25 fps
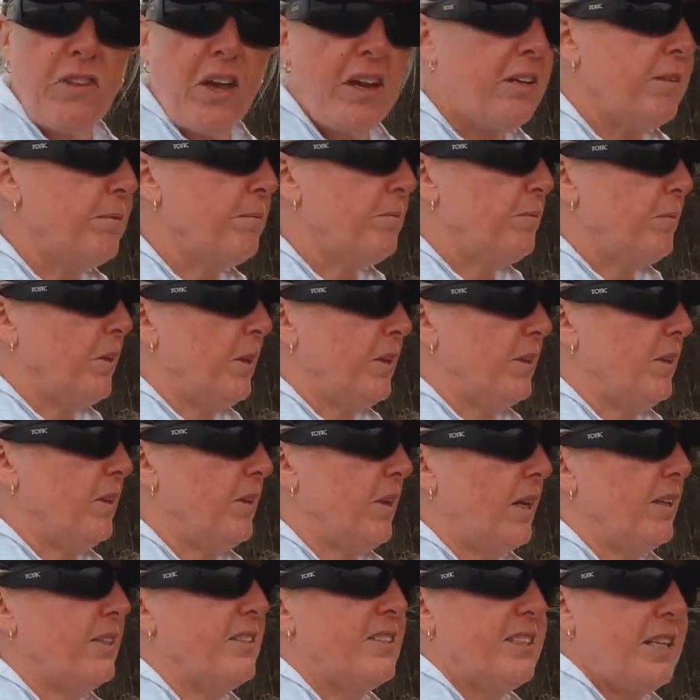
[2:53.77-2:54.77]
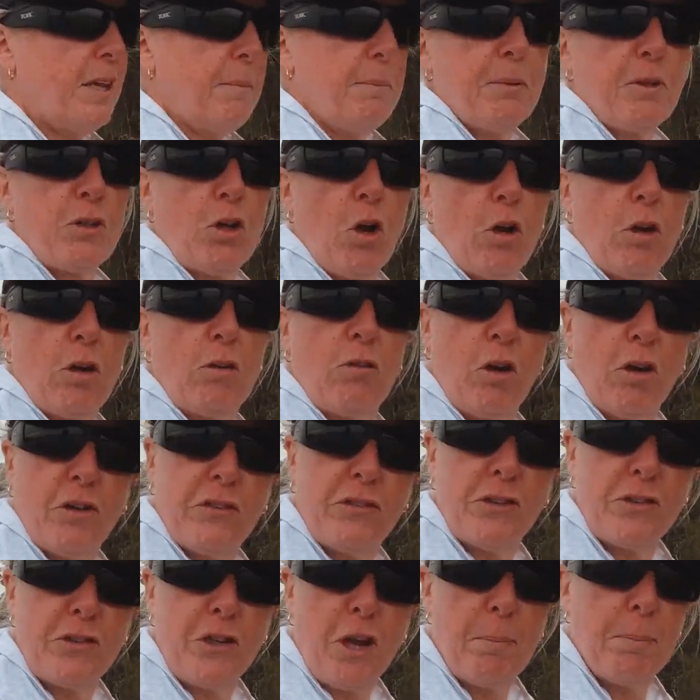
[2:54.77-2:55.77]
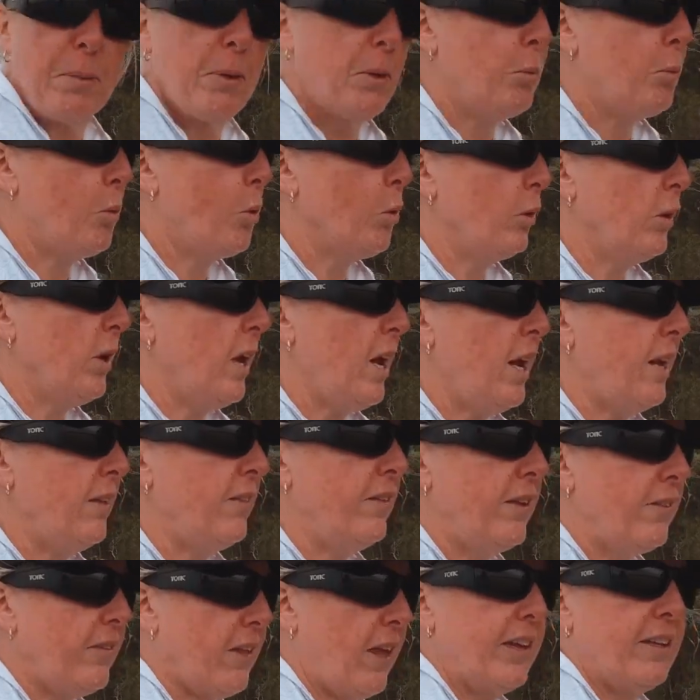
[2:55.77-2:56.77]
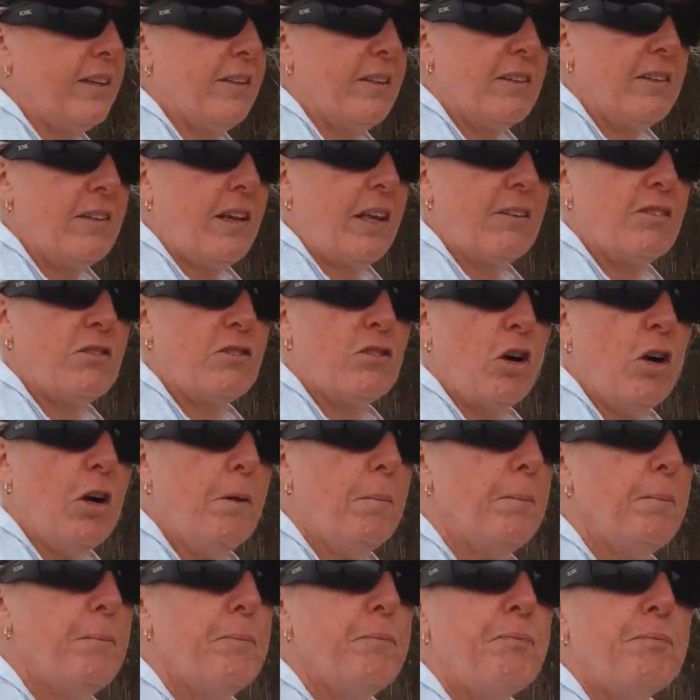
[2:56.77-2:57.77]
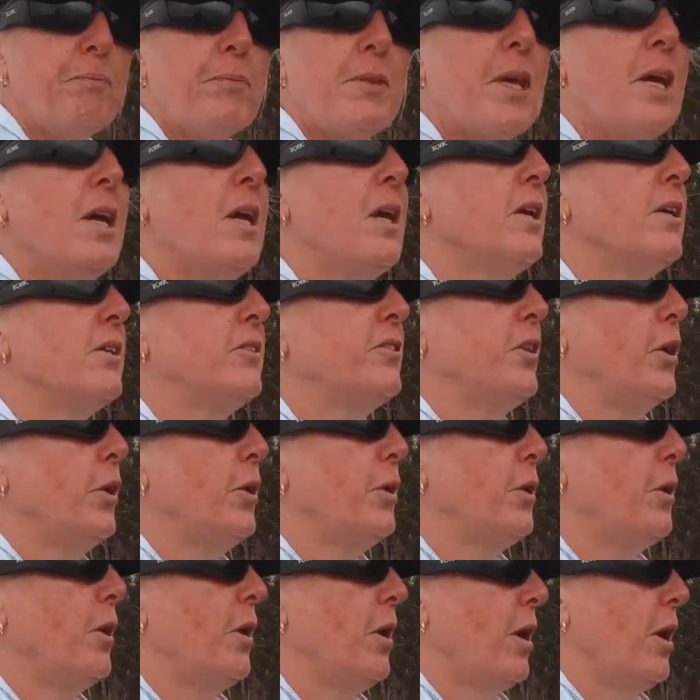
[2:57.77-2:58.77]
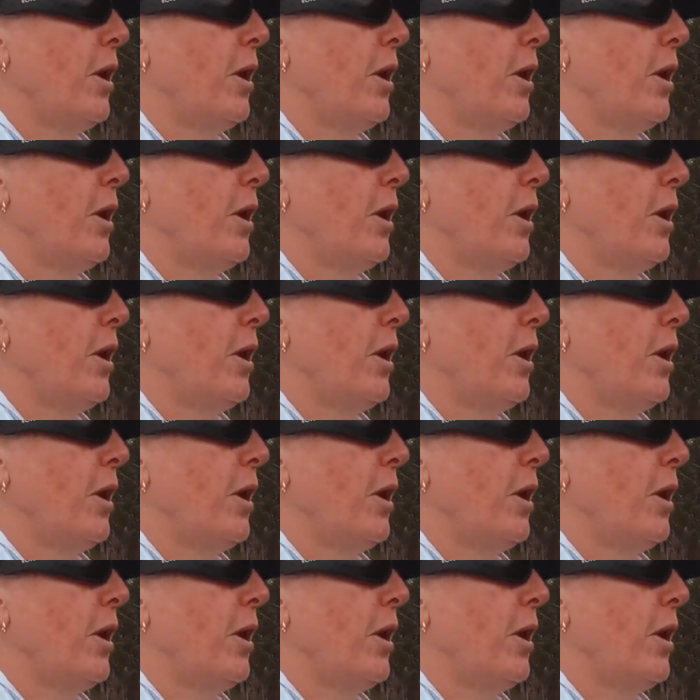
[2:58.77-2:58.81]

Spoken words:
They skip across the top of the water and then they stop. So